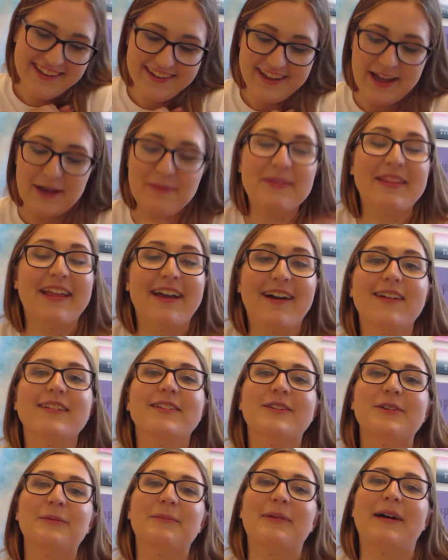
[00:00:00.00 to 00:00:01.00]
I mean, they all
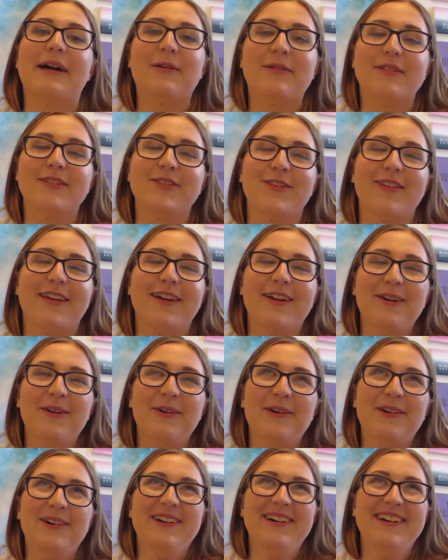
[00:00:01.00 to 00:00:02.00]
do, but I was just like,
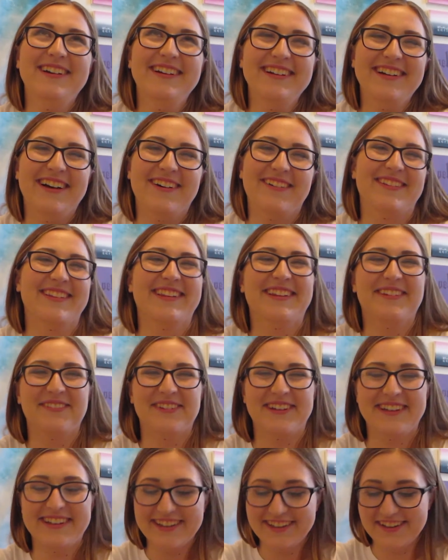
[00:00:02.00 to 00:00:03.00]
I was
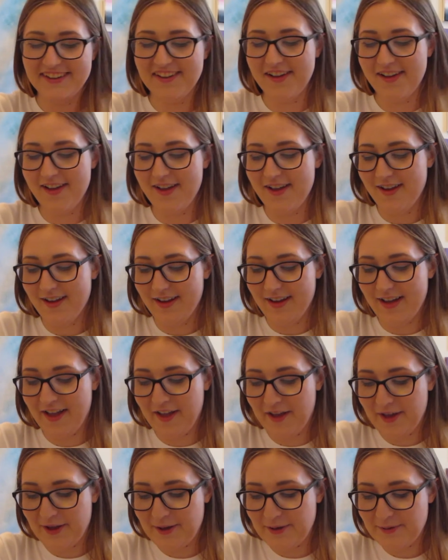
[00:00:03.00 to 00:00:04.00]
living.
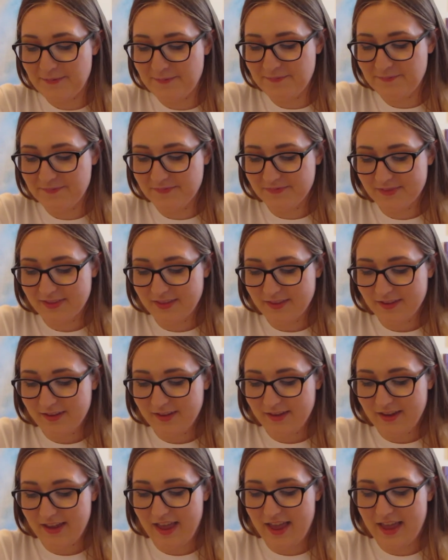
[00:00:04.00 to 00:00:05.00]

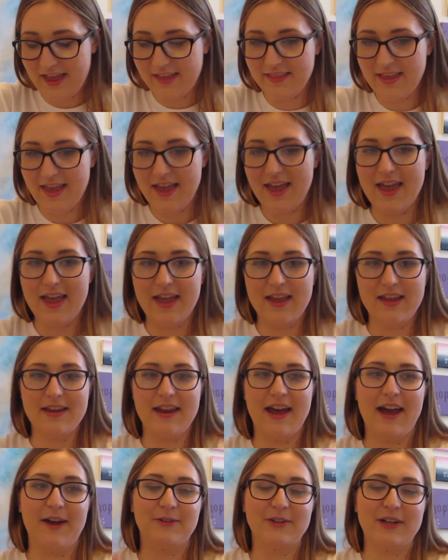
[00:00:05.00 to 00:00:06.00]
And then
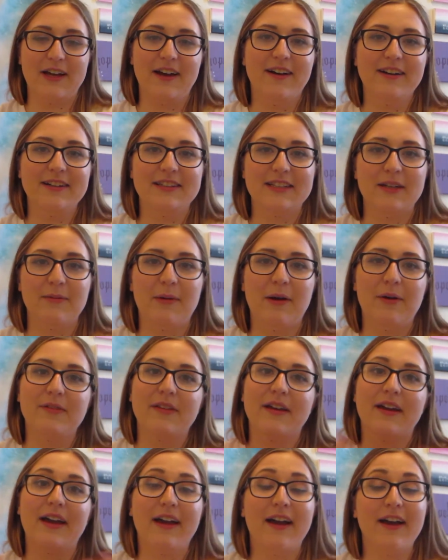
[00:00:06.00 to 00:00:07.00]
after I hugged him, I was
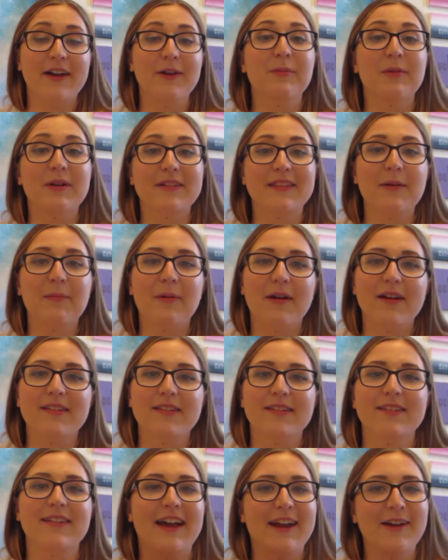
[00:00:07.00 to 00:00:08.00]
like, I got you birthday
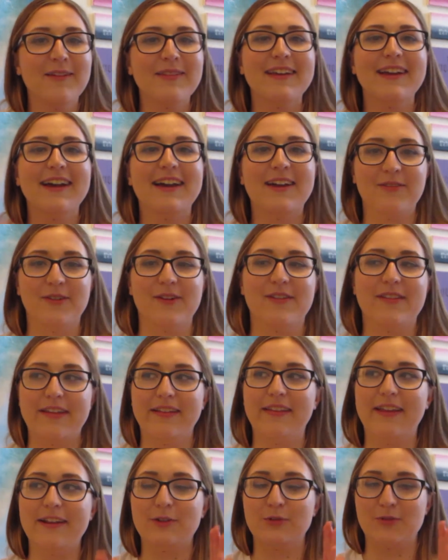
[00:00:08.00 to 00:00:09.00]
presents. I don't think I ever
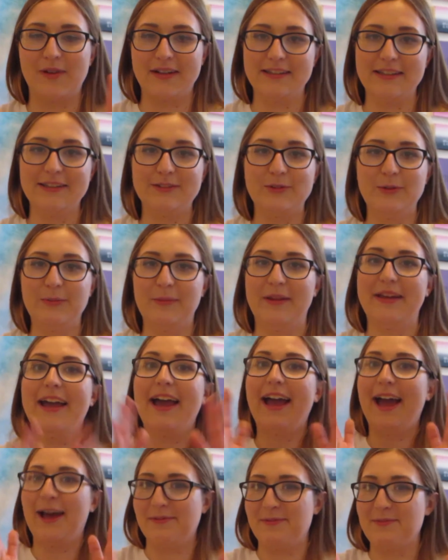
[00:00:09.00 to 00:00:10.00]
said like directly to him
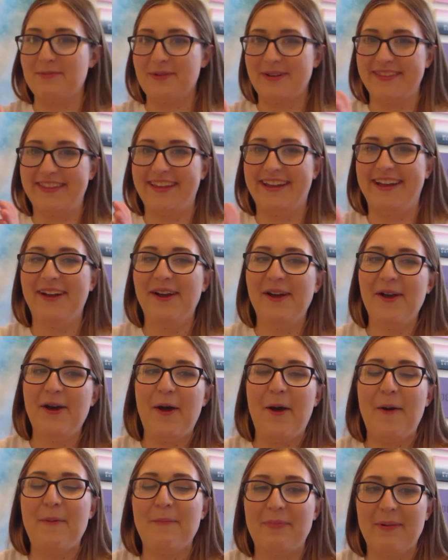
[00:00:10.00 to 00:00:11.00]
like, happy birthday,
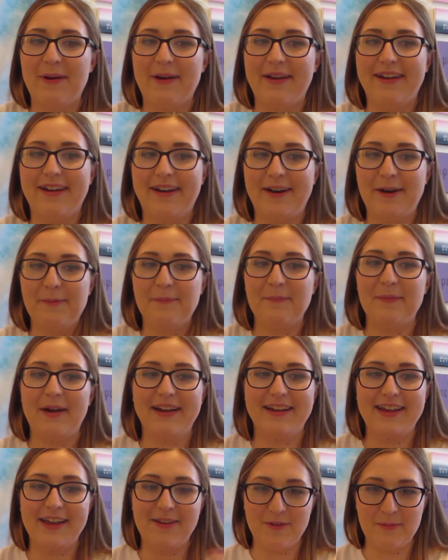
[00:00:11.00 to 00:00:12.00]
but I
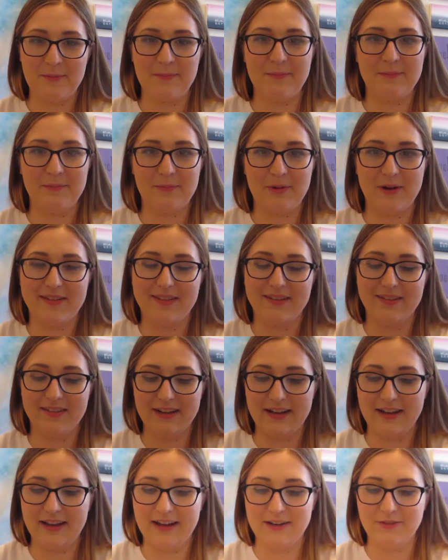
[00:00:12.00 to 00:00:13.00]
gave him presents,
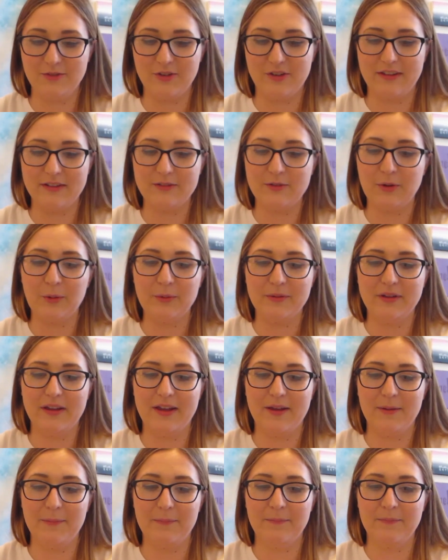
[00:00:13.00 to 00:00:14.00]
and I kind of just like told
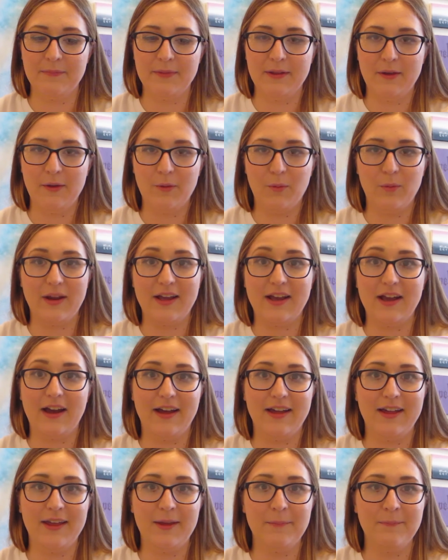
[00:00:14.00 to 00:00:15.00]
him what I
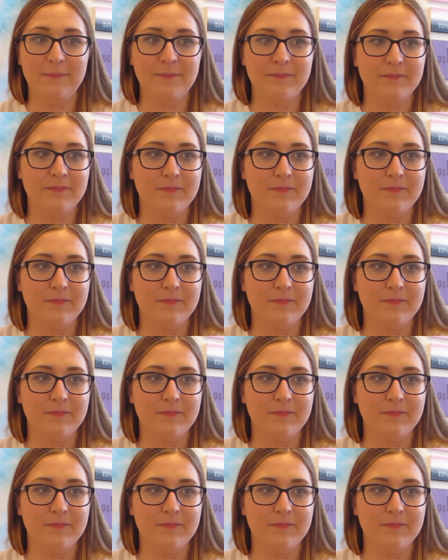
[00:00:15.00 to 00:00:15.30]
got him.